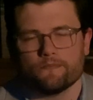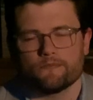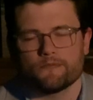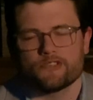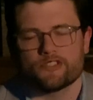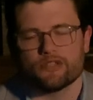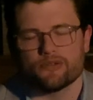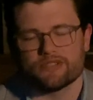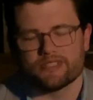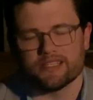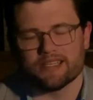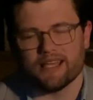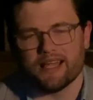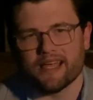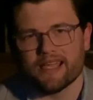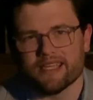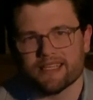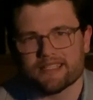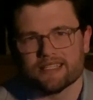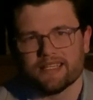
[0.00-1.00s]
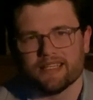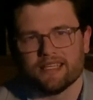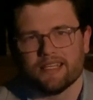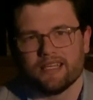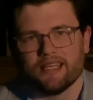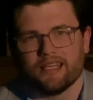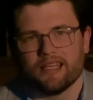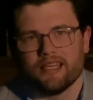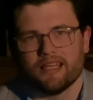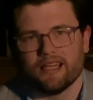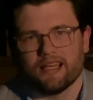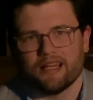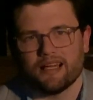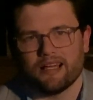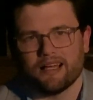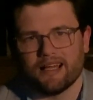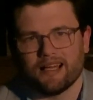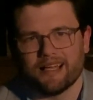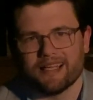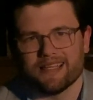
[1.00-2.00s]
So tonight,
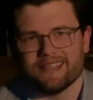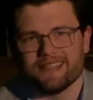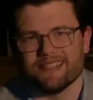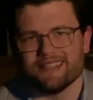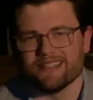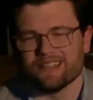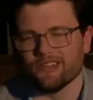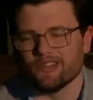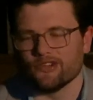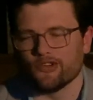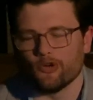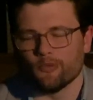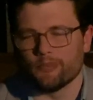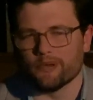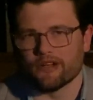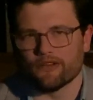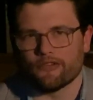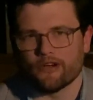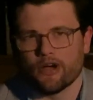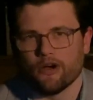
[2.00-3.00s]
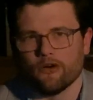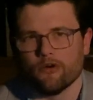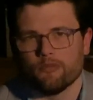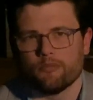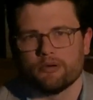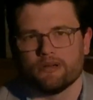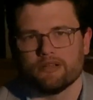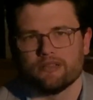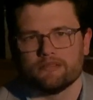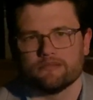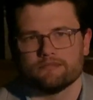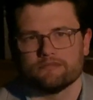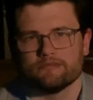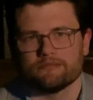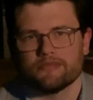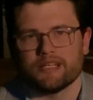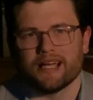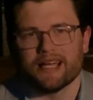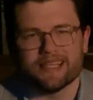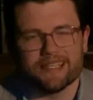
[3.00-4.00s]
I need a little bit of hope.
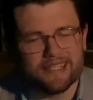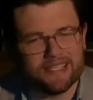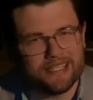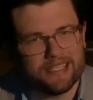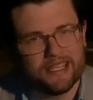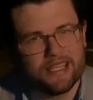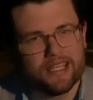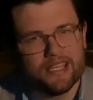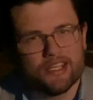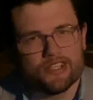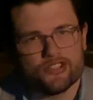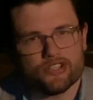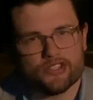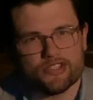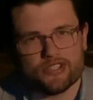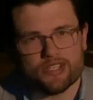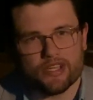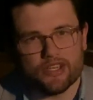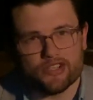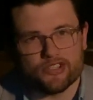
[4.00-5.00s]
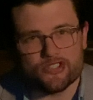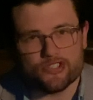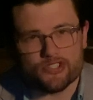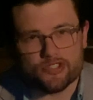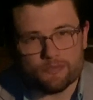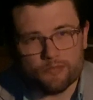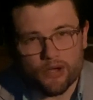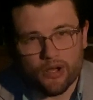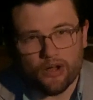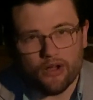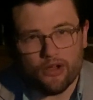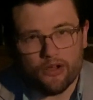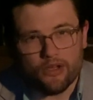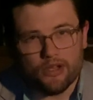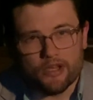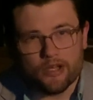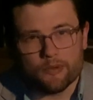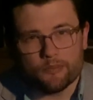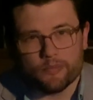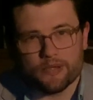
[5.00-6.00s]
I need just a
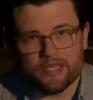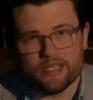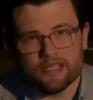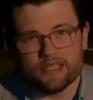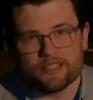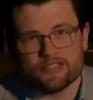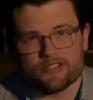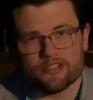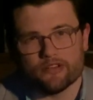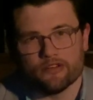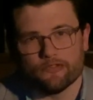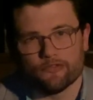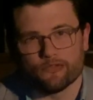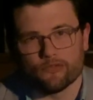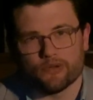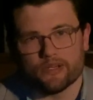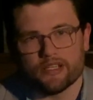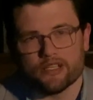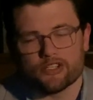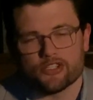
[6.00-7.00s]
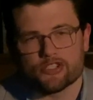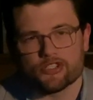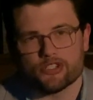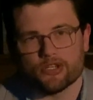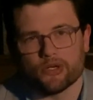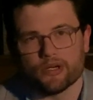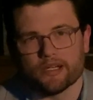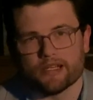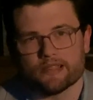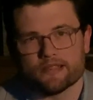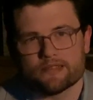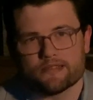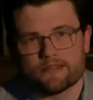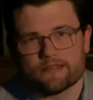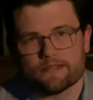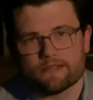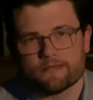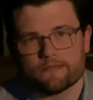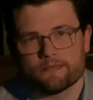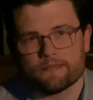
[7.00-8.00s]
small piece of
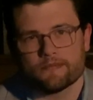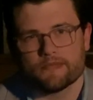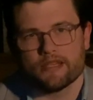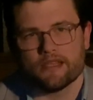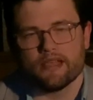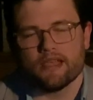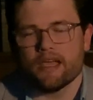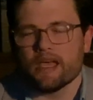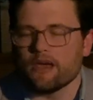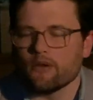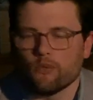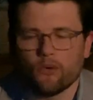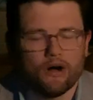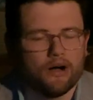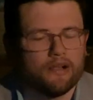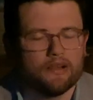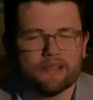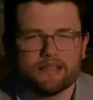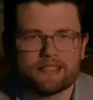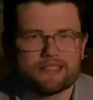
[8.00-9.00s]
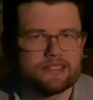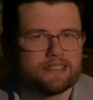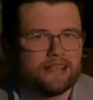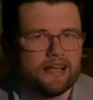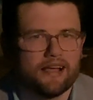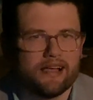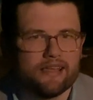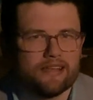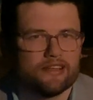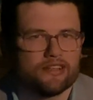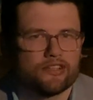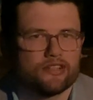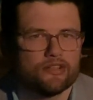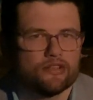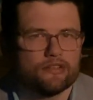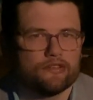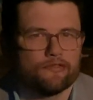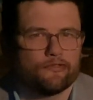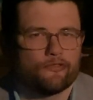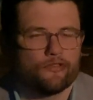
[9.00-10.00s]
reassurance. And while it's not a
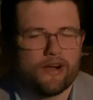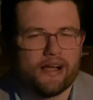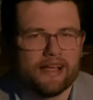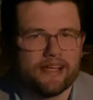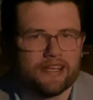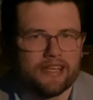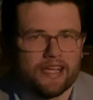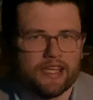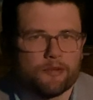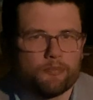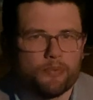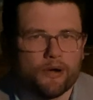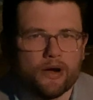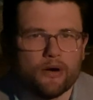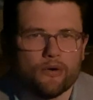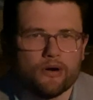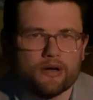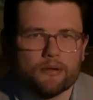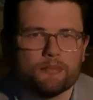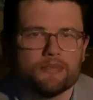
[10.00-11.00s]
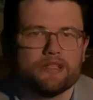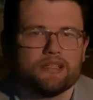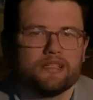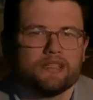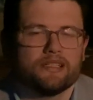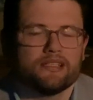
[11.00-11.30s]
Good Friday poem,